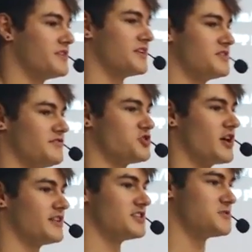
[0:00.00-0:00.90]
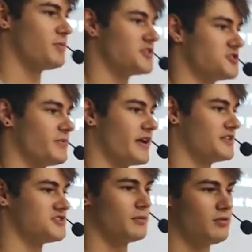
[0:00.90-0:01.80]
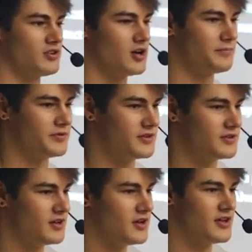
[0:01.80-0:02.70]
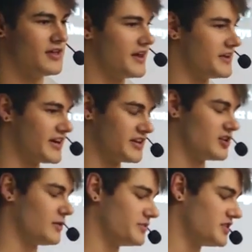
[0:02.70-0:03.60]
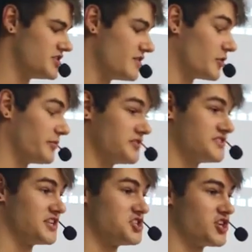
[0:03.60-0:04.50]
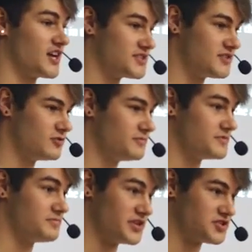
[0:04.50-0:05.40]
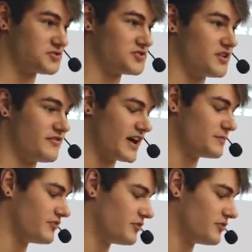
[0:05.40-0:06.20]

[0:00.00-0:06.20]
because if you're trying to get sponsored by a supplement company, any kind of company, you want to be able to send shots to them, pictures that you've had